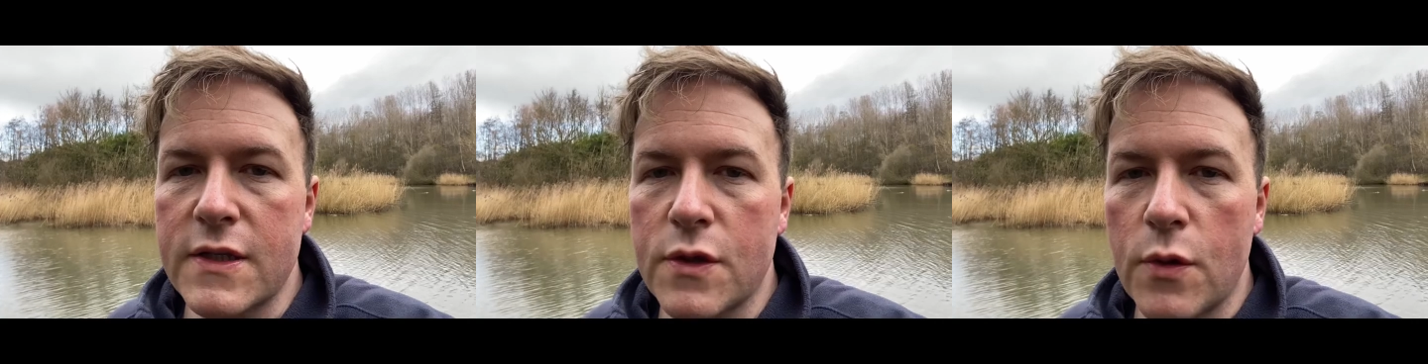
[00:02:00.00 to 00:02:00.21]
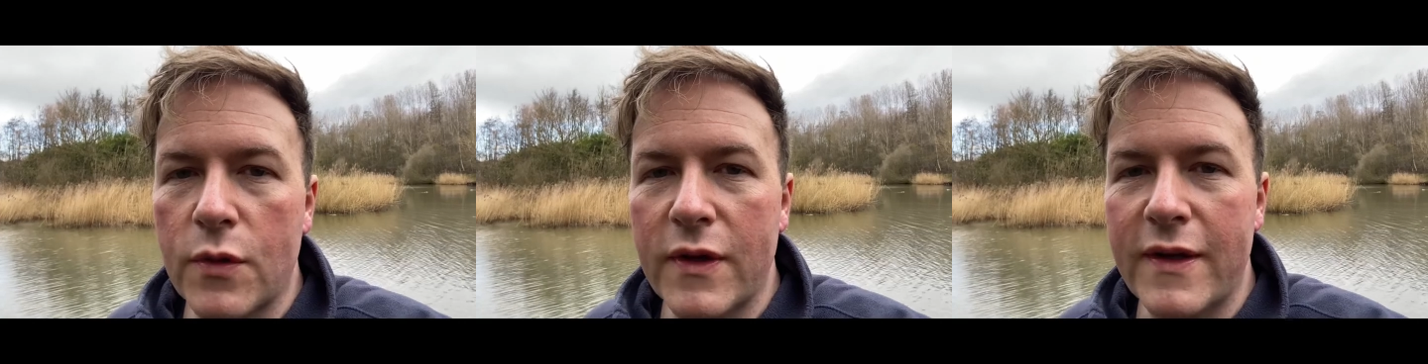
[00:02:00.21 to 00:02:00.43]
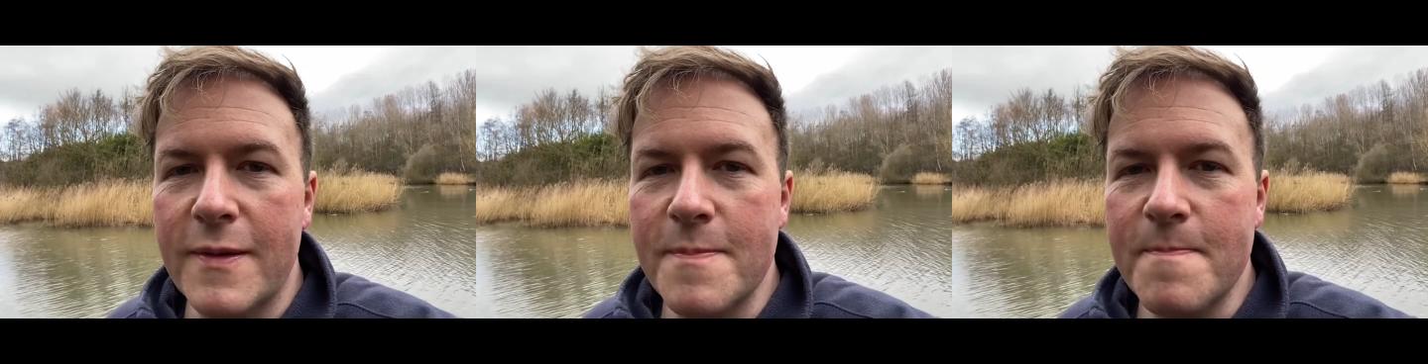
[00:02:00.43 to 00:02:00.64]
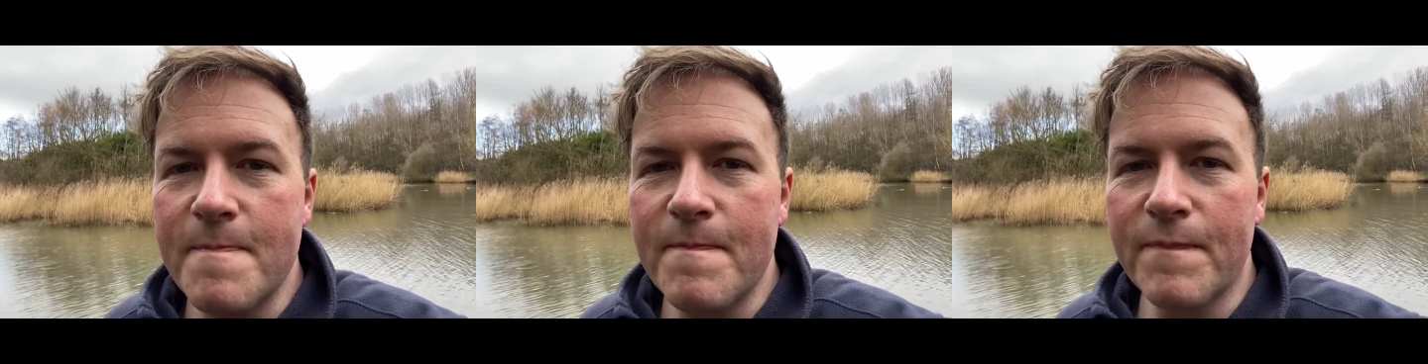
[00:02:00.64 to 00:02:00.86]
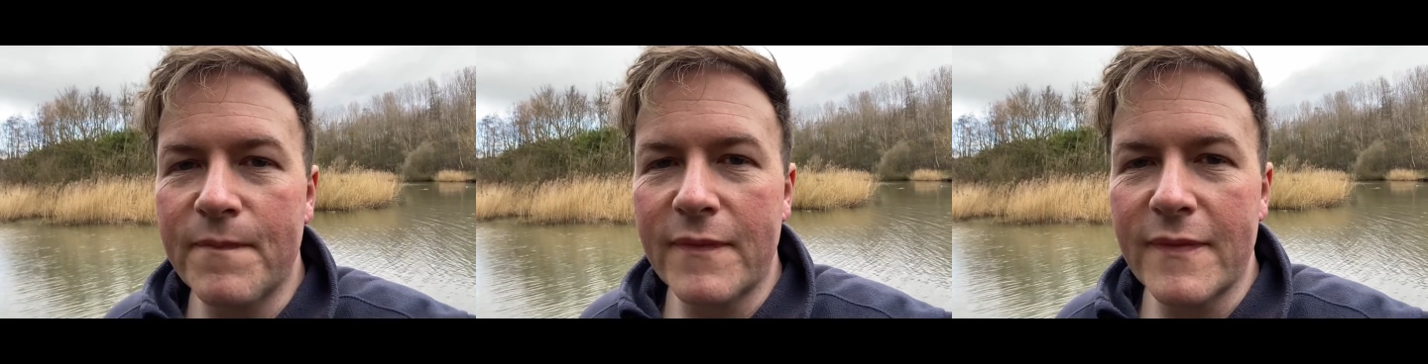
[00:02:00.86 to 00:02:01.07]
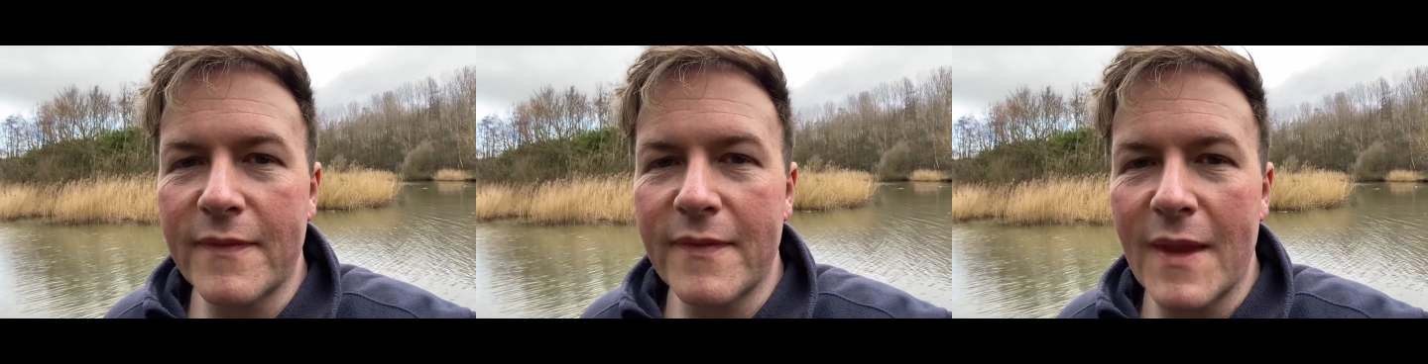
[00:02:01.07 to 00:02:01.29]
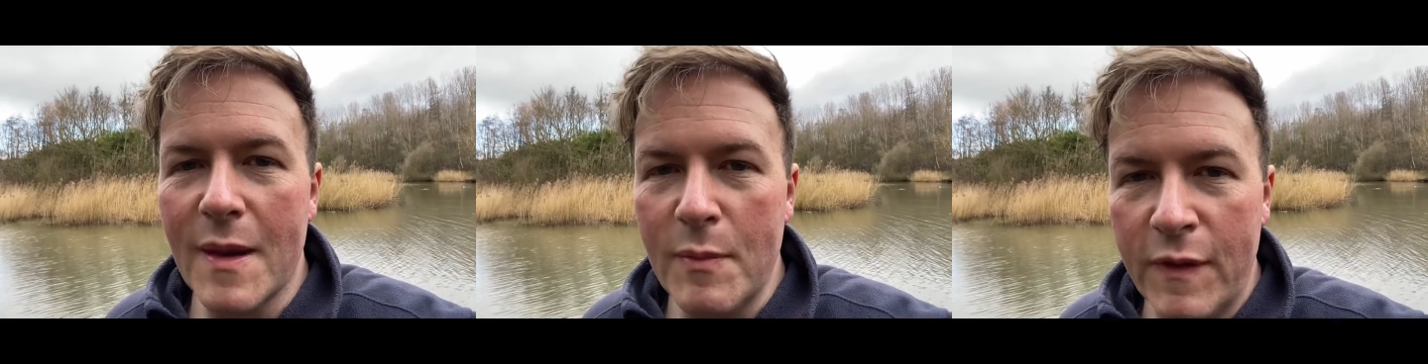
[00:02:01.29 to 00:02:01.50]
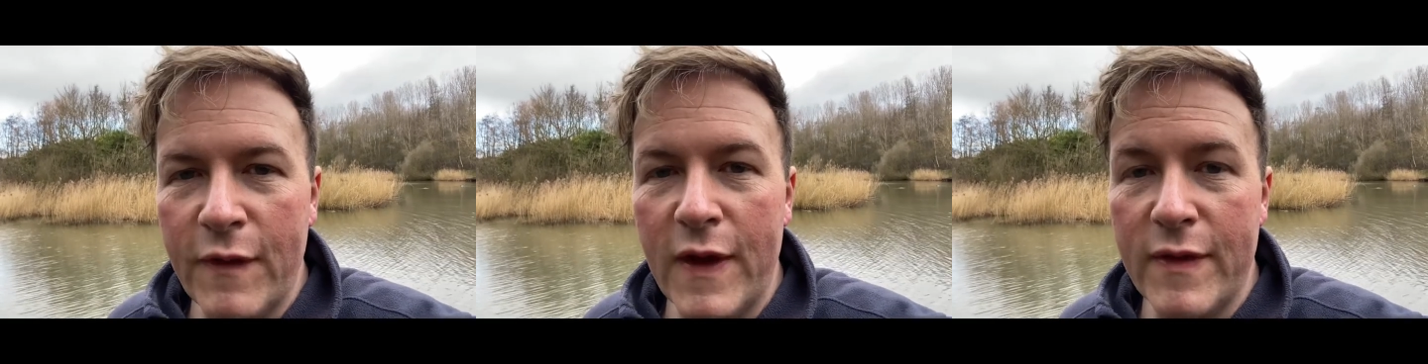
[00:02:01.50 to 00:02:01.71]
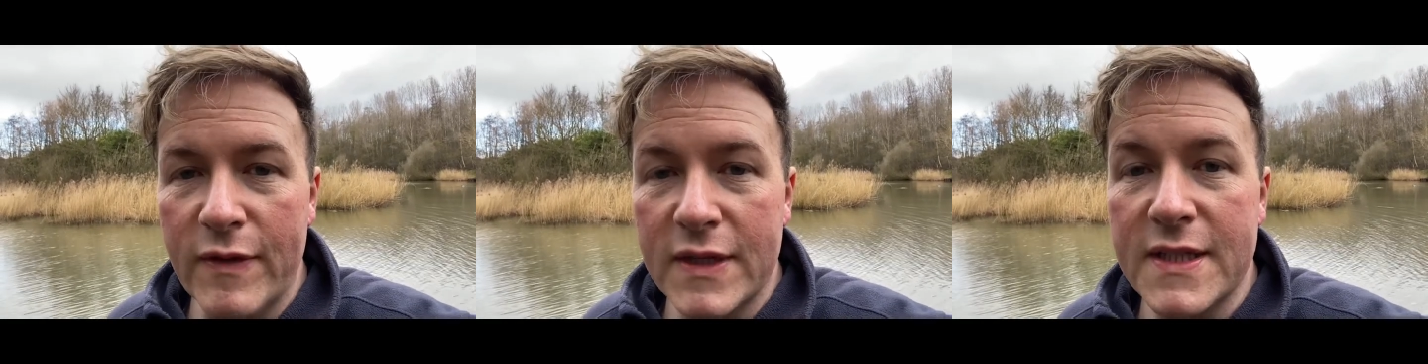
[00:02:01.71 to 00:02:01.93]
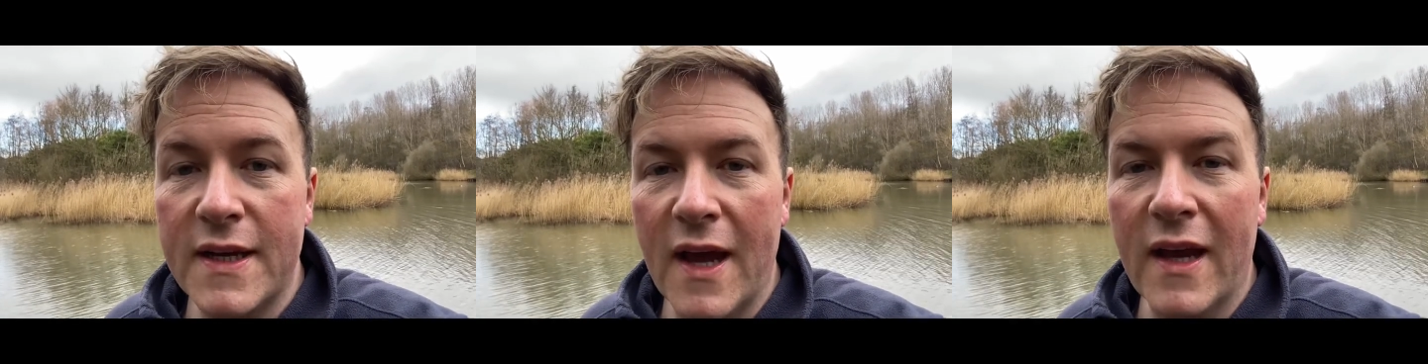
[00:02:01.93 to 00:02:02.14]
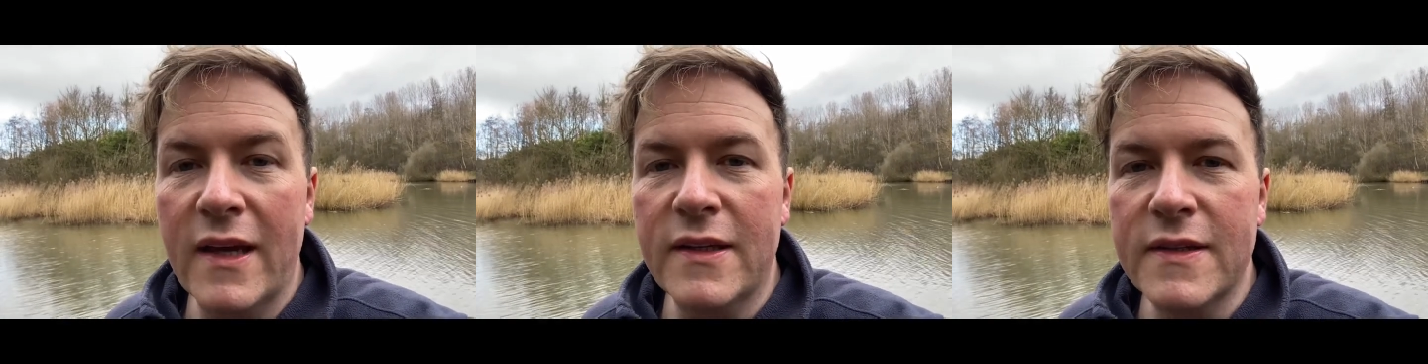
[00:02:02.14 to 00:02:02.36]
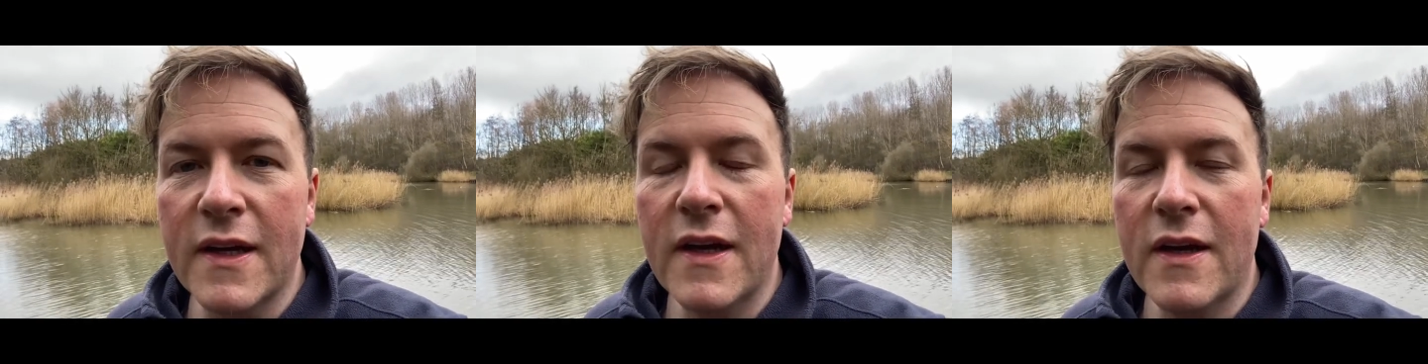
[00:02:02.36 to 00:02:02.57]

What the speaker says: going in my favour tonight